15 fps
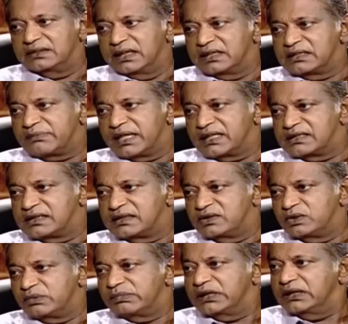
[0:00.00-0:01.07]
he expects it
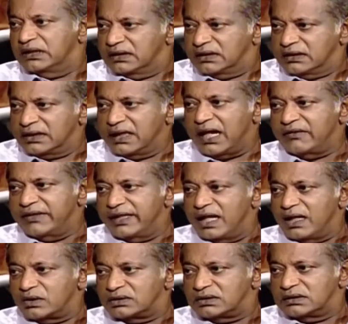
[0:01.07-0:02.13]
to be carried
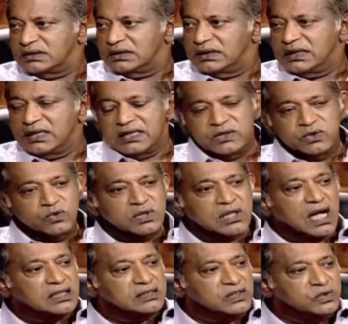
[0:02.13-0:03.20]
out. Executed. You mm.
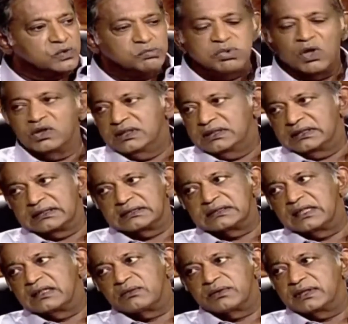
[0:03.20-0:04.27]
can't do politics
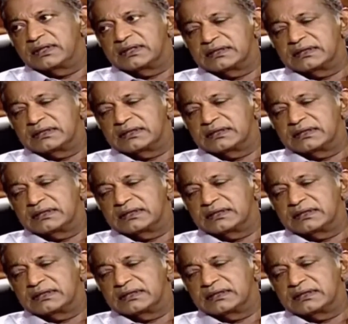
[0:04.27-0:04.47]
that way.